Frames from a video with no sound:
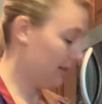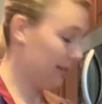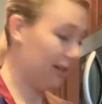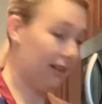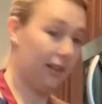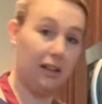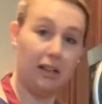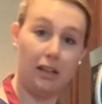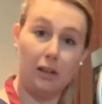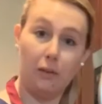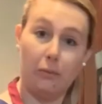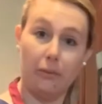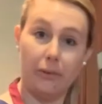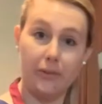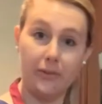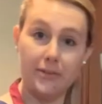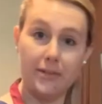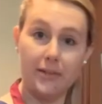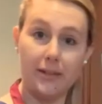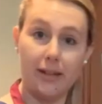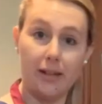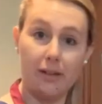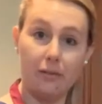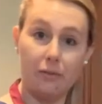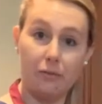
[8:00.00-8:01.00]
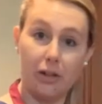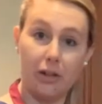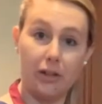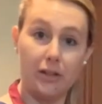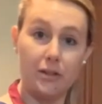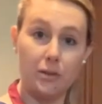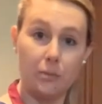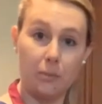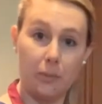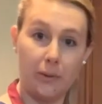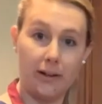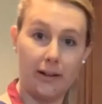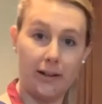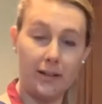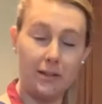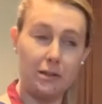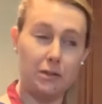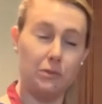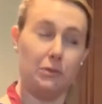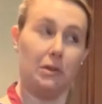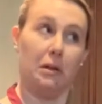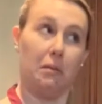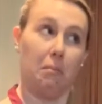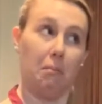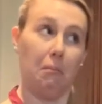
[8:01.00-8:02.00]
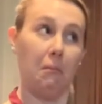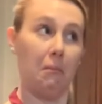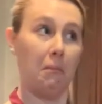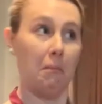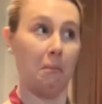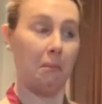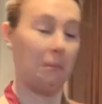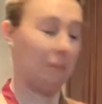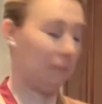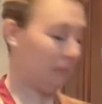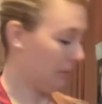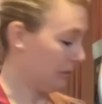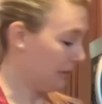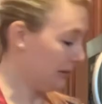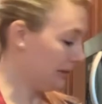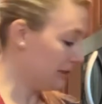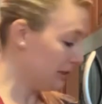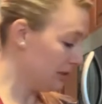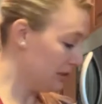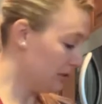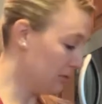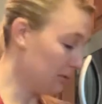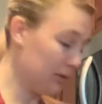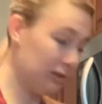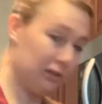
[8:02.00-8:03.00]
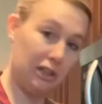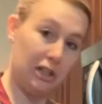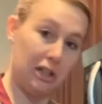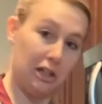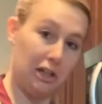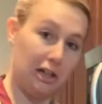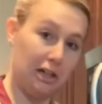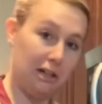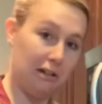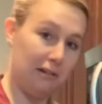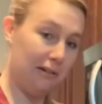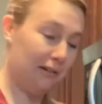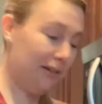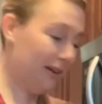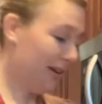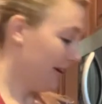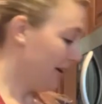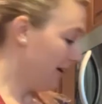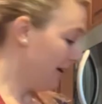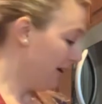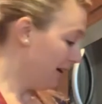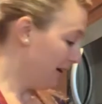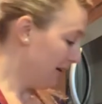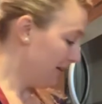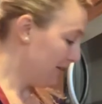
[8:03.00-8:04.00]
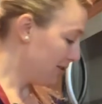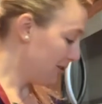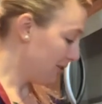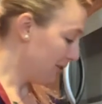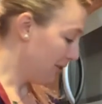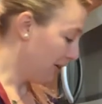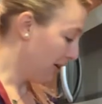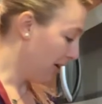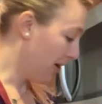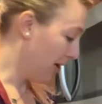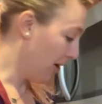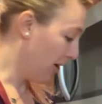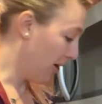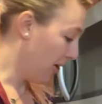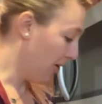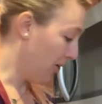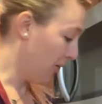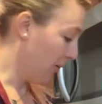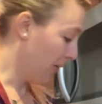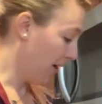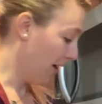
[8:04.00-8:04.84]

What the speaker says: and he was like very surprised. He was like, this is really good. So